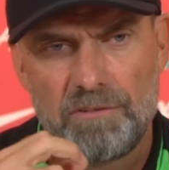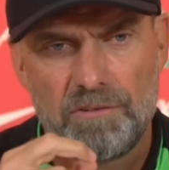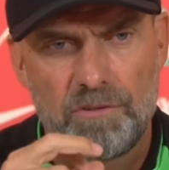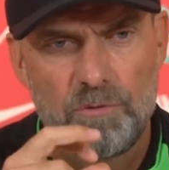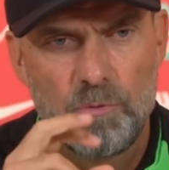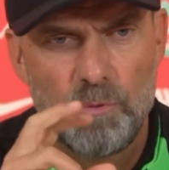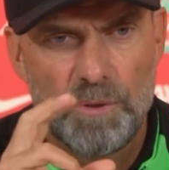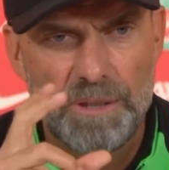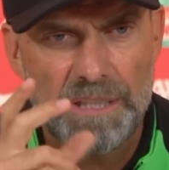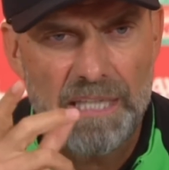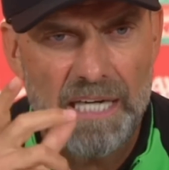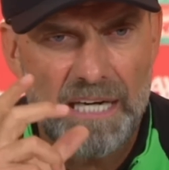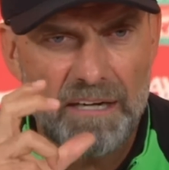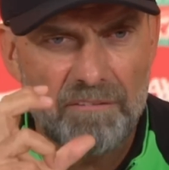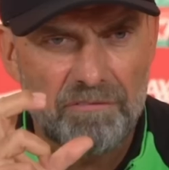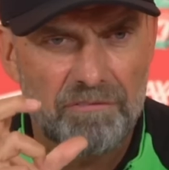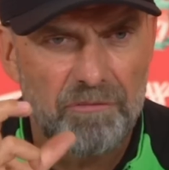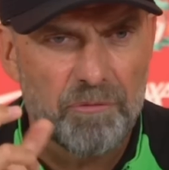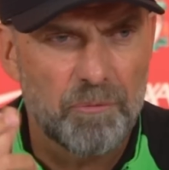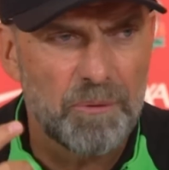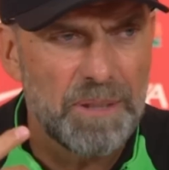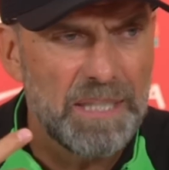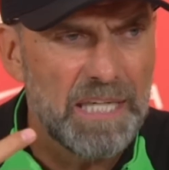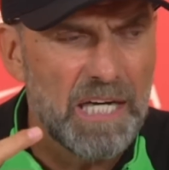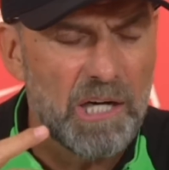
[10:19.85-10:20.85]
Two and a half,
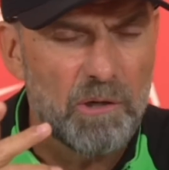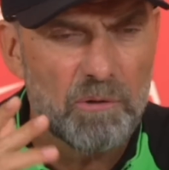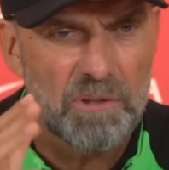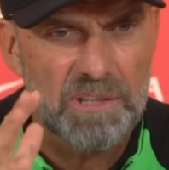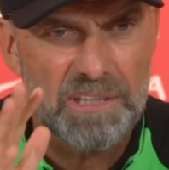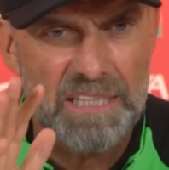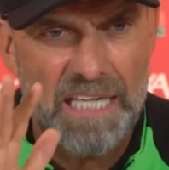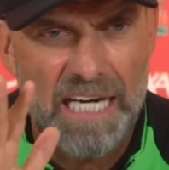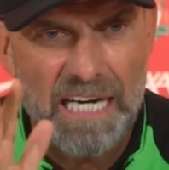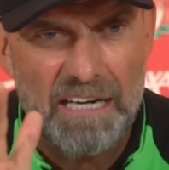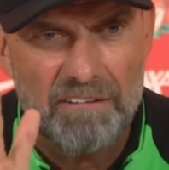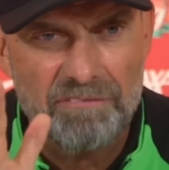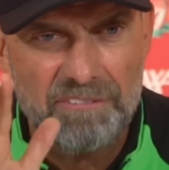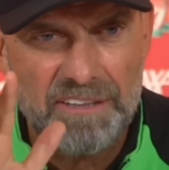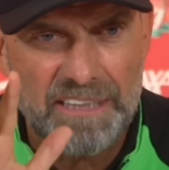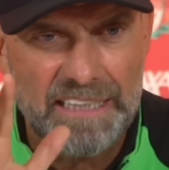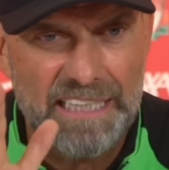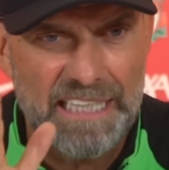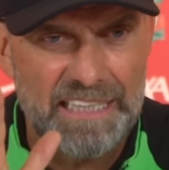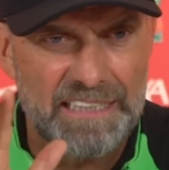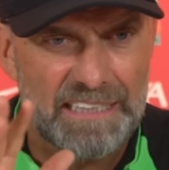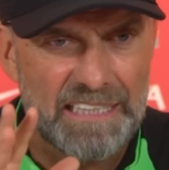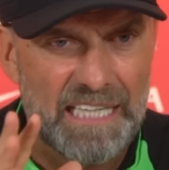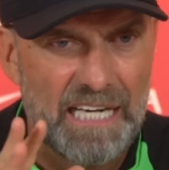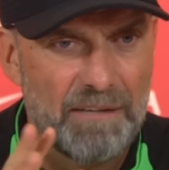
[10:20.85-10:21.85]
three hours after
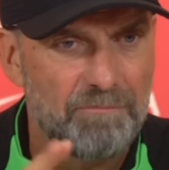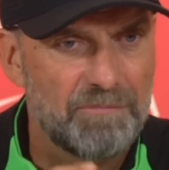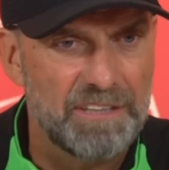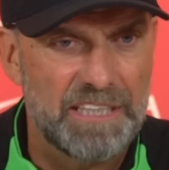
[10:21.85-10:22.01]
getting up,